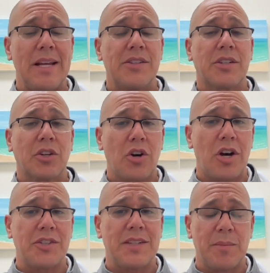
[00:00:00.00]
It's going to
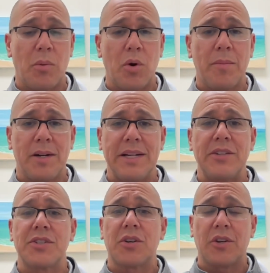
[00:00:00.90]
cost even more money to
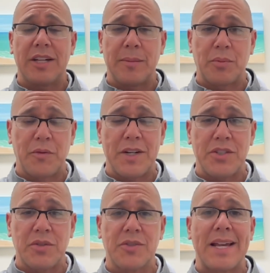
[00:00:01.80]
start getting
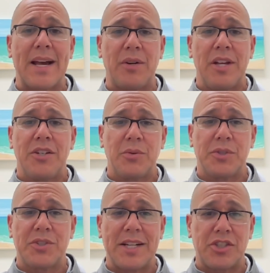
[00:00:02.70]
professionals out to
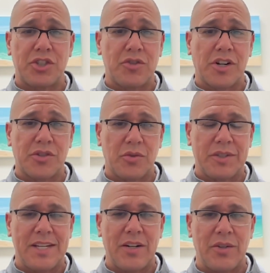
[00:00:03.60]
assess structural
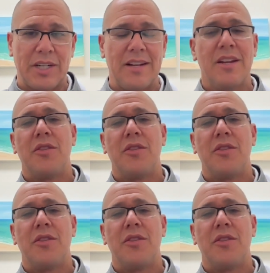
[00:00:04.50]
integrity.